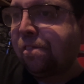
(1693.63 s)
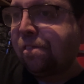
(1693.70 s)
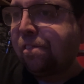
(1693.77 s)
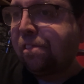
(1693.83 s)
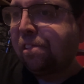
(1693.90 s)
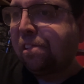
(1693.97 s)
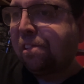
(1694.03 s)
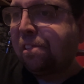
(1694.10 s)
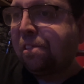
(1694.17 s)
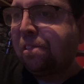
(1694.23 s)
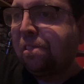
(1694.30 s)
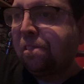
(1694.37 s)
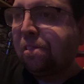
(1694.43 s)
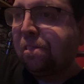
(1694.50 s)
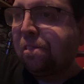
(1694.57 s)
So,
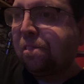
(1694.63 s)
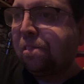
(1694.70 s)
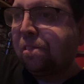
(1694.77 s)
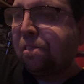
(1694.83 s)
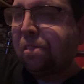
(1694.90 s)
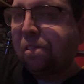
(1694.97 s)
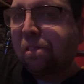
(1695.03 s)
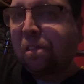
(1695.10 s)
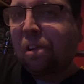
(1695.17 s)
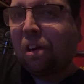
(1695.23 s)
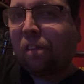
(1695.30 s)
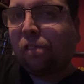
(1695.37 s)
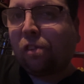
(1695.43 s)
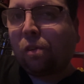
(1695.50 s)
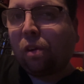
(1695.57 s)

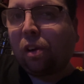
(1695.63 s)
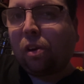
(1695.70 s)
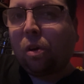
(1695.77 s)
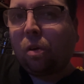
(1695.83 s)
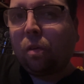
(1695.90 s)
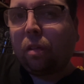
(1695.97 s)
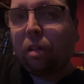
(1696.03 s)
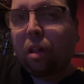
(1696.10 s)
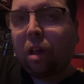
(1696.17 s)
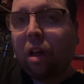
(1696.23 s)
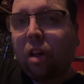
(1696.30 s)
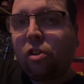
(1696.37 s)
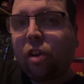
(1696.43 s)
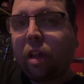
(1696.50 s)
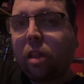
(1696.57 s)
after a long
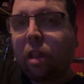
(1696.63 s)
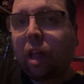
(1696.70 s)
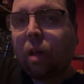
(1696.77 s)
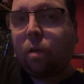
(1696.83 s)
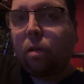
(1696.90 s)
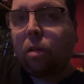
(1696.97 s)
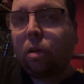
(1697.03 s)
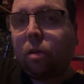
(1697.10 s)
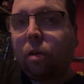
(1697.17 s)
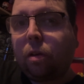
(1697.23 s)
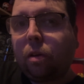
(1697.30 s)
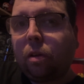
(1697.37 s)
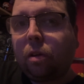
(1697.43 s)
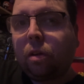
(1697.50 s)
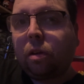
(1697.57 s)
search, he settles
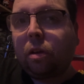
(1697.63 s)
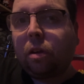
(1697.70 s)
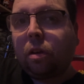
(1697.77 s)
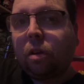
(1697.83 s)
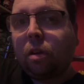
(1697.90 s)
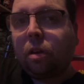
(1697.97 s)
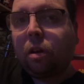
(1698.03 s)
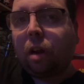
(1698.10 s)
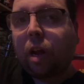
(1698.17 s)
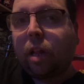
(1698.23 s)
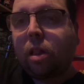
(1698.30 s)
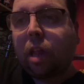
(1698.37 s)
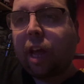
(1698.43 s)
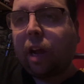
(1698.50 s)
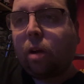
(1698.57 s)
on a
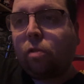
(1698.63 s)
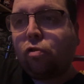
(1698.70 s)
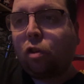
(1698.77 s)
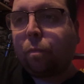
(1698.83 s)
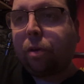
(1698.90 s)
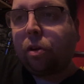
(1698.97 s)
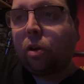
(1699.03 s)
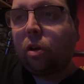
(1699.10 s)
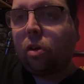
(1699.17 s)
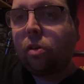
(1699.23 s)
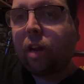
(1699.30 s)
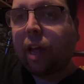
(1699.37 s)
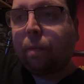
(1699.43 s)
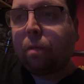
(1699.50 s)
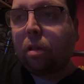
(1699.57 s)
tech entrepreneur
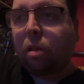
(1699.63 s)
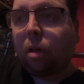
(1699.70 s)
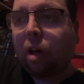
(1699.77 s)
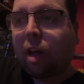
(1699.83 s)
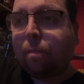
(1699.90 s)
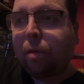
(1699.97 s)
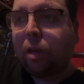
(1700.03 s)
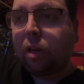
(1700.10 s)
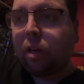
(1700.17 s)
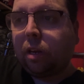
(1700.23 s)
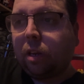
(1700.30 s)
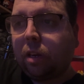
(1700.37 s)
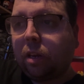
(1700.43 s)
named Simon.